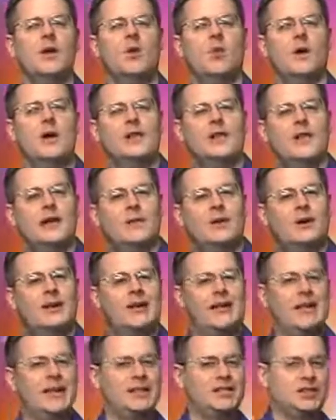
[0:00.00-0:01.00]
When they would
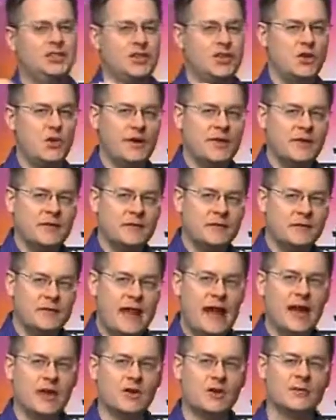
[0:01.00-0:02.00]
hit you with the
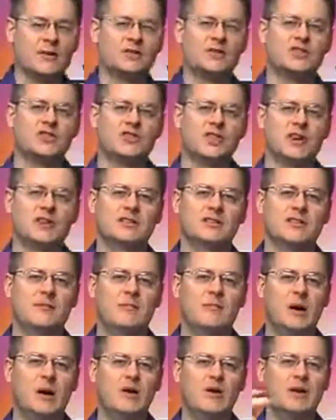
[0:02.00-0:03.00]
flagrum, those chunks
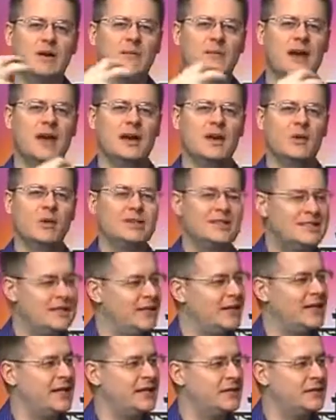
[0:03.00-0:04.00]
of bone and metal would
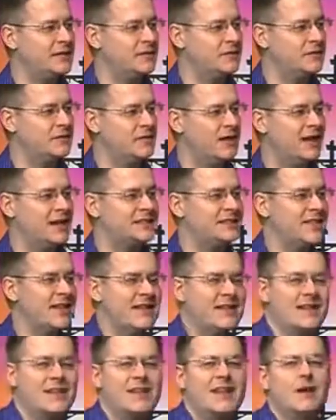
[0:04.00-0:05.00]
dig into your flesh,
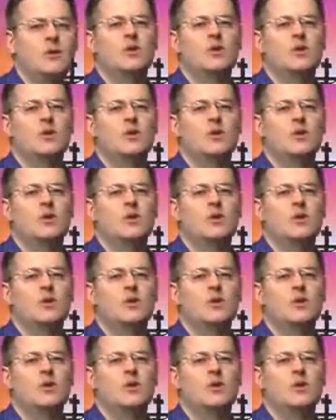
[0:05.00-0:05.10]
and then